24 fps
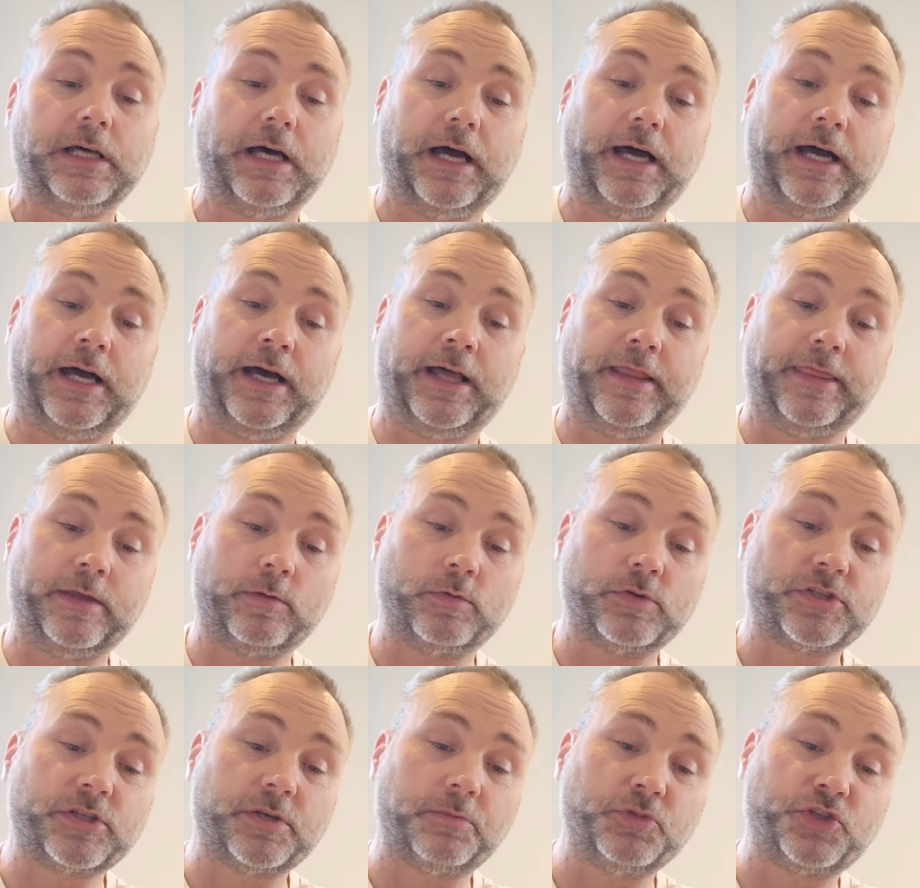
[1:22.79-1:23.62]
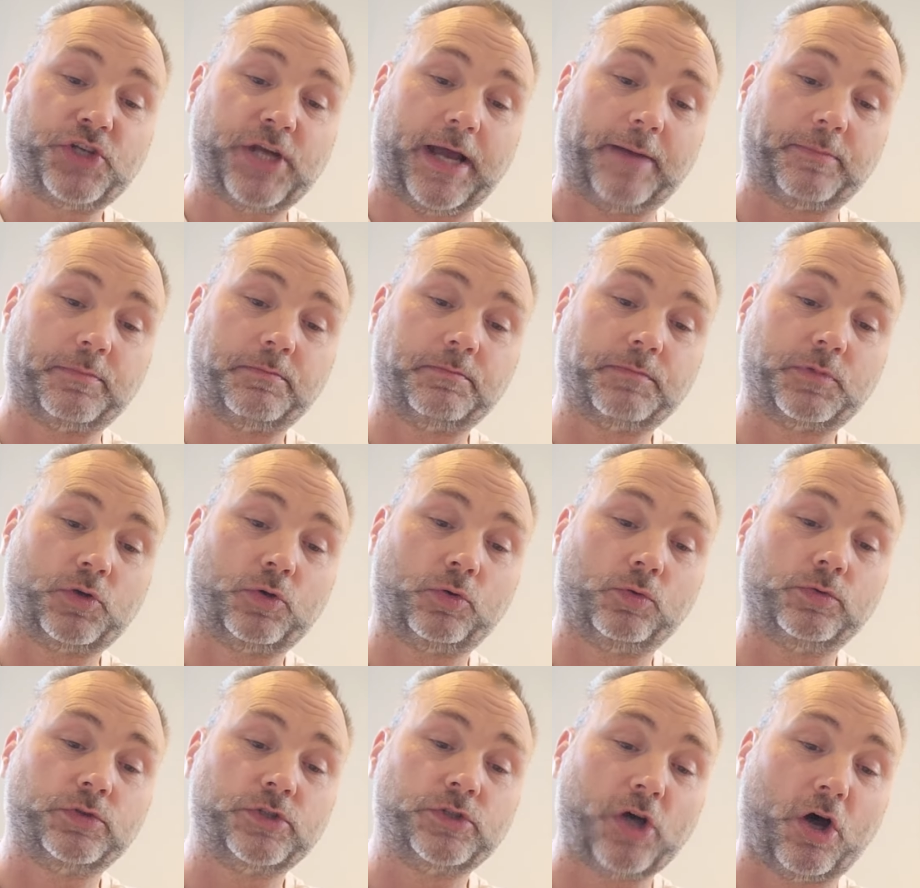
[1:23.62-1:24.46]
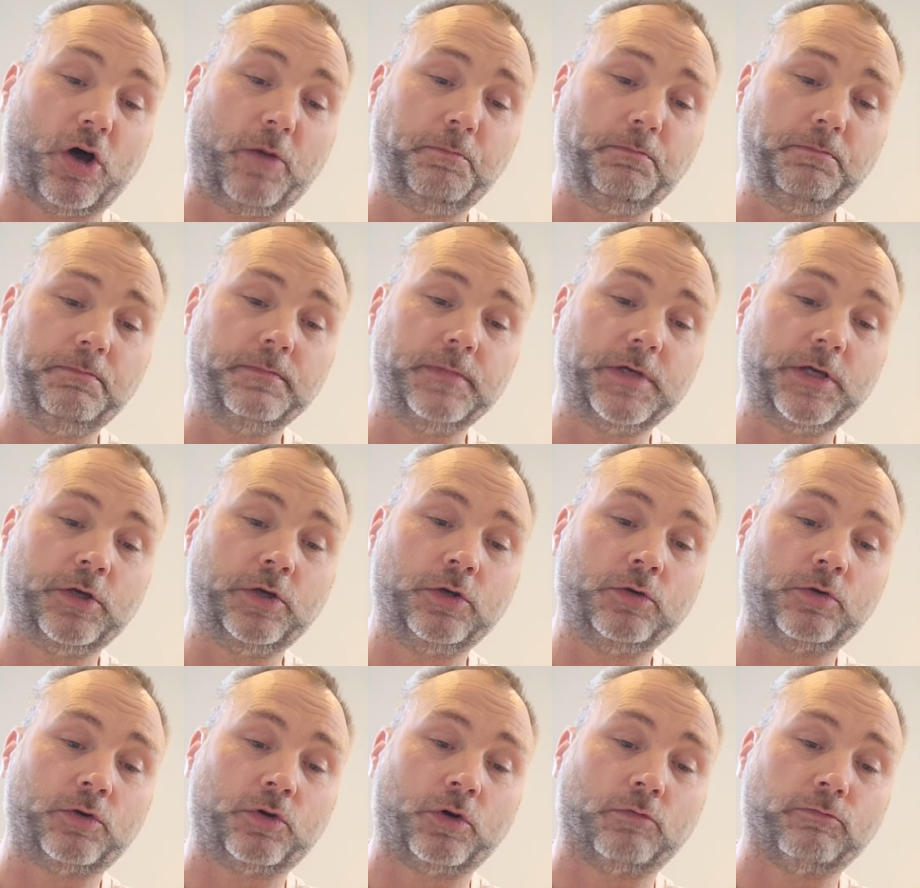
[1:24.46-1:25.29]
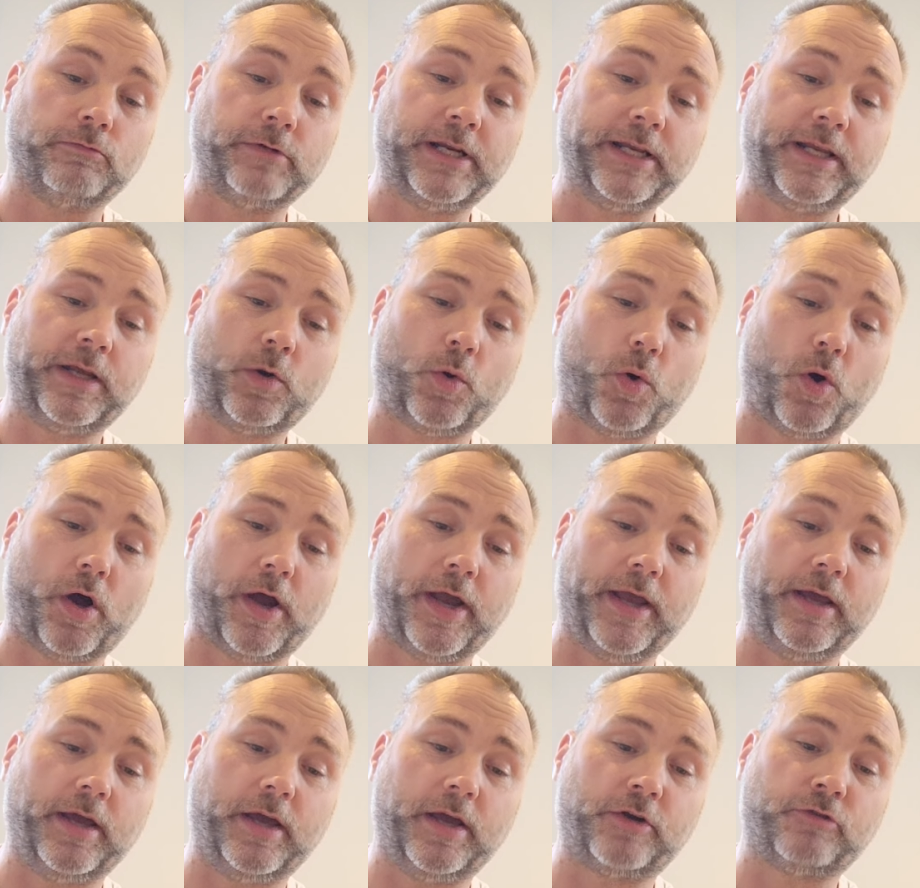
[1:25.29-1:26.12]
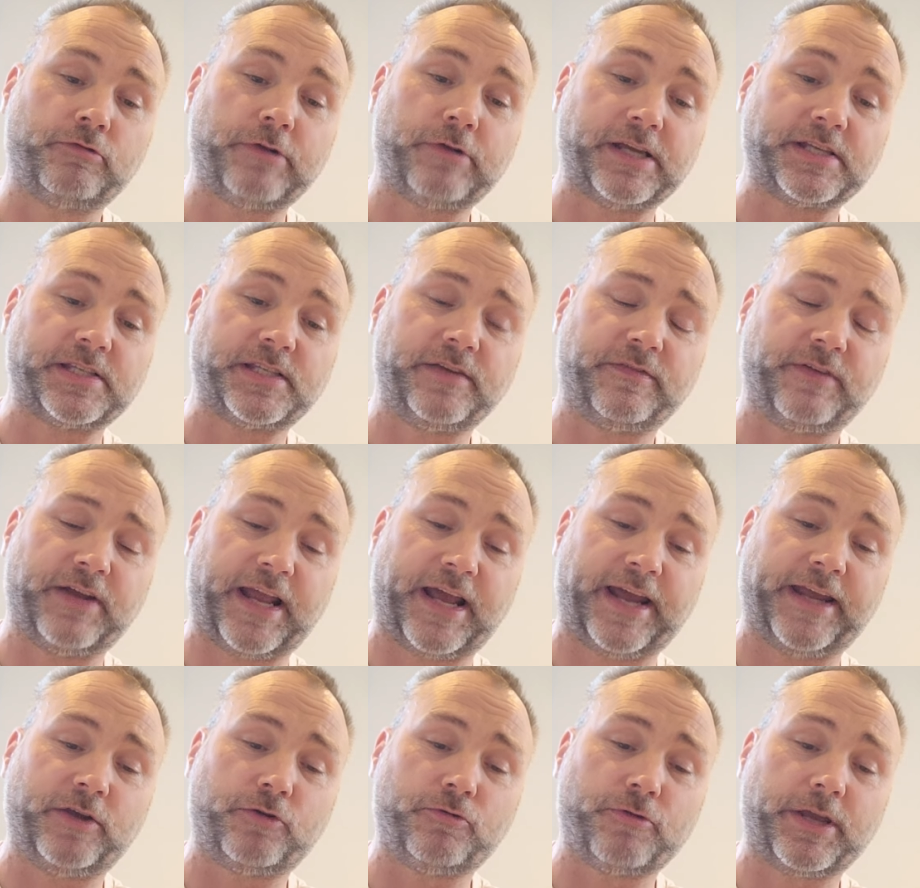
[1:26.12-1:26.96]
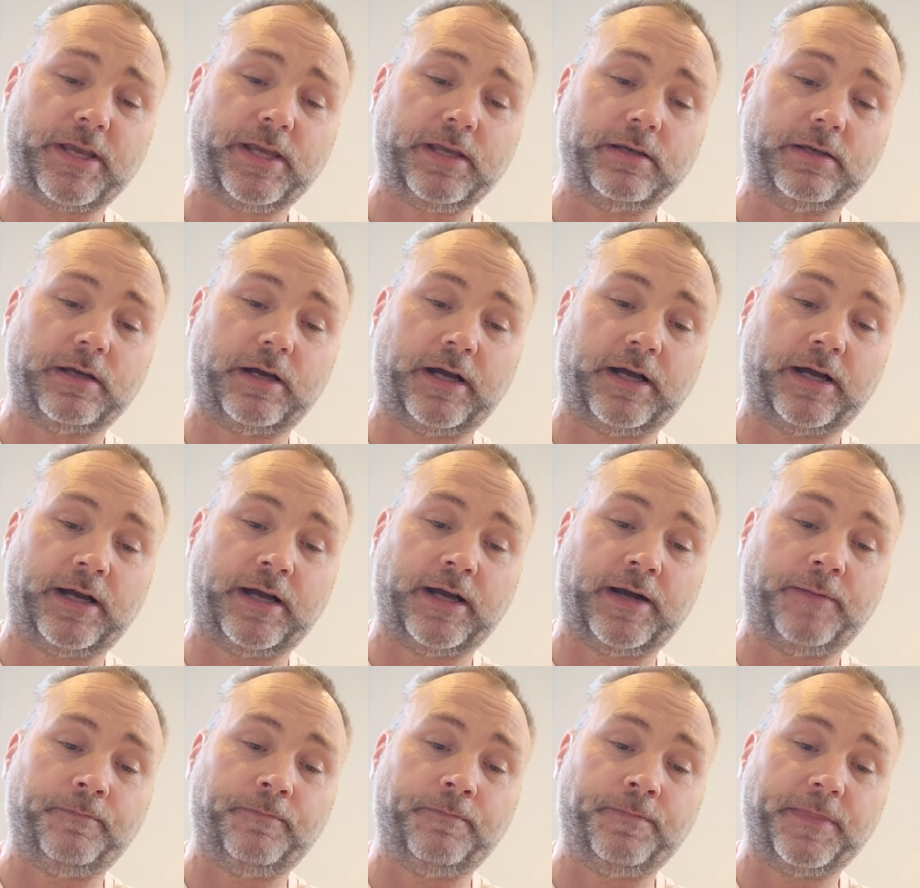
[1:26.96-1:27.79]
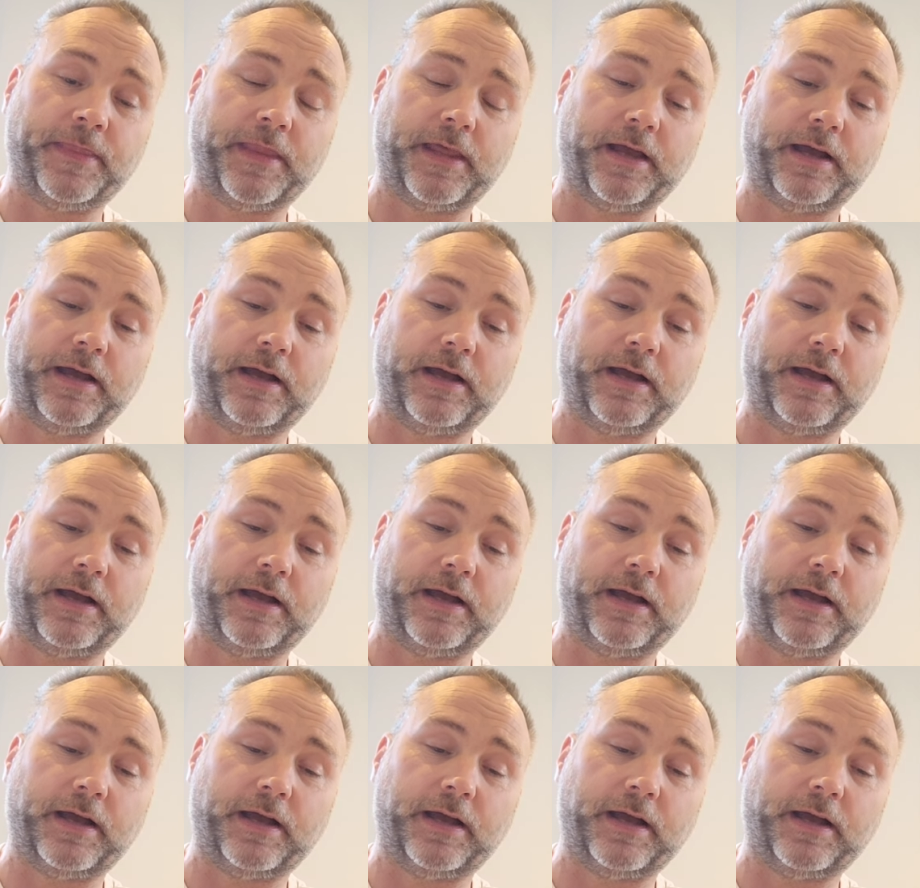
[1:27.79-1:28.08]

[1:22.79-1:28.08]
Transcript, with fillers: Uh, there was some chap called Tom who got really quite aggressive and angry um,